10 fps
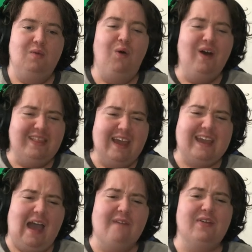What?
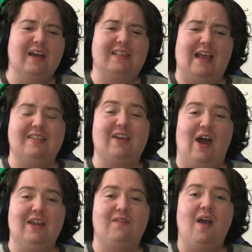Okay, I feel like that's
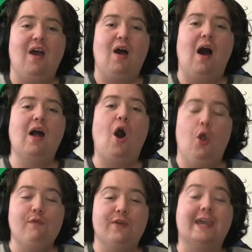kind of
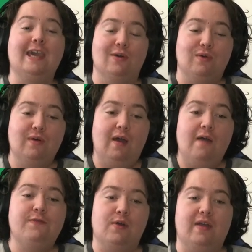overkill
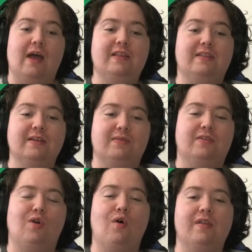for uh, to
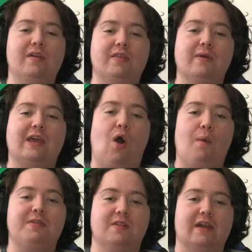call the
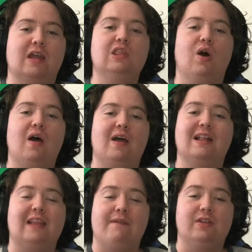cops on like an
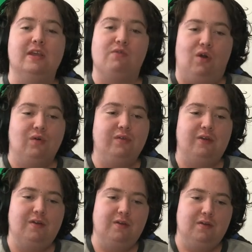eleven-year-old.
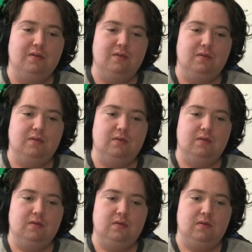And we're all
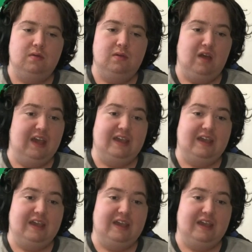gonna listen. Okay.